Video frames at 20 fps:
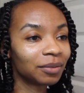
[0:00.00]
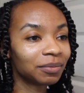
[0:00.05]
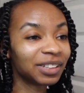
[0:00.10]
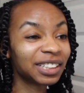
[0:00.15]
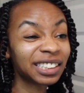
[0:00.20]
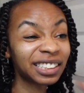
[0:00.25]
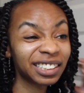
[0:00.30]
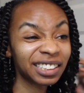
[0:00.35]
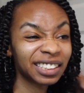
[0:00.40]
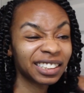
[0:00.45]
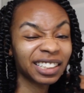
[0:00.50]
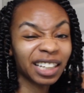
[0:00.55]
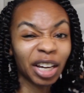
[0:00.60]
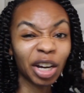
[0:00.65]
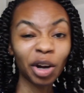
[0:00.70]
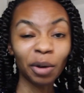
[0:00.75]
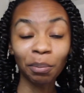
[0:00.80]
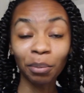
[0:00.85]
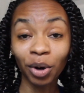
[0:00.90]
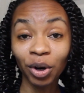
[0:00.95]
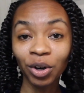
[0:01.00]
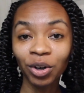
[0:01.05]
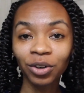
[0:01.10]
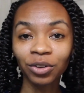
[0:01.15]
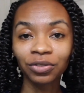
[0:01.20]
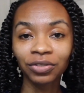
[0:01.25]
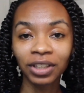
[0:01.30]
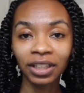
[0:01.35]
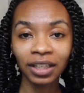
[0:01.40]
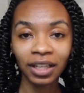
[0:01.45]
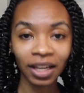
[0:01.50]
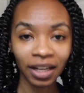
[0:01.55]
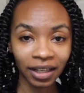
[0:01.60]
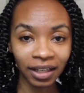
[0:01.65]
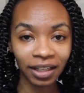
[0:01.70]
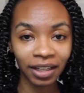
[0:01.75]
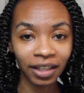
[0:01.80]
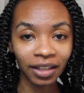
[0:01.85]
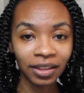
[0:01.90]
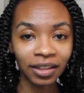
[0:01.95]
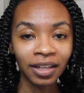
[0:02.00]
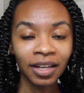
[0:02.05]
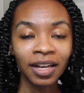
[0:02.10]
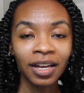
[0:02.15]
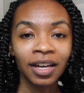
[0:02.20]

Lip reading: This is just like a perfect length.